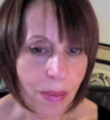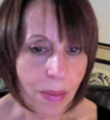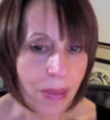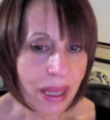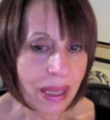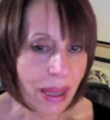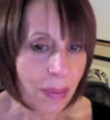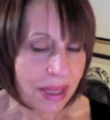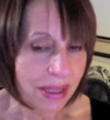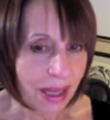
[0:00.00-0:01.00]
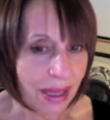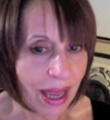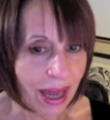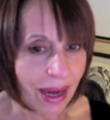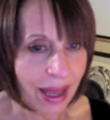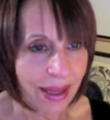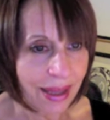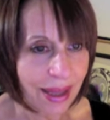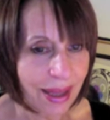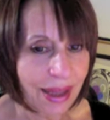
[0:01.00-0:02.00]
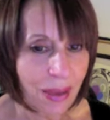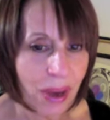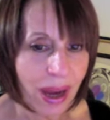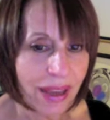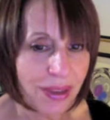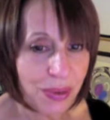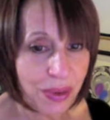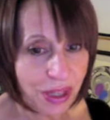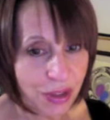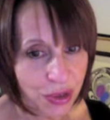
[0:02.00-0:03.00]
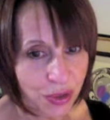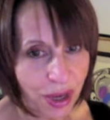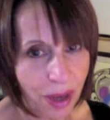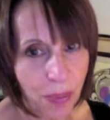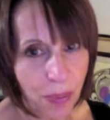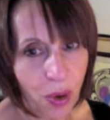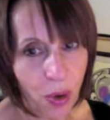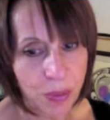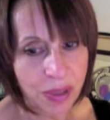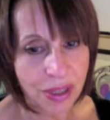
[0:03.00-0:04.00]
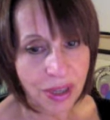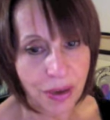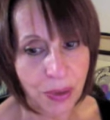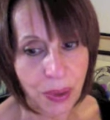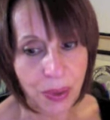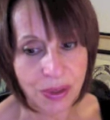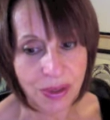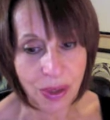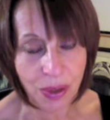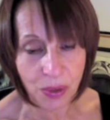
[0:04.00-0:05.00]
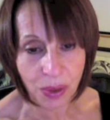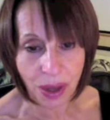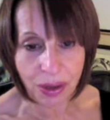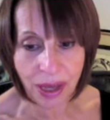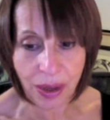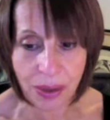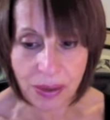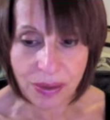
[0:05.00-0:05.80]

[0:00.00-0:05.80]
My name is Daniela, and I would like to read you a poem that I wrote not too long ago.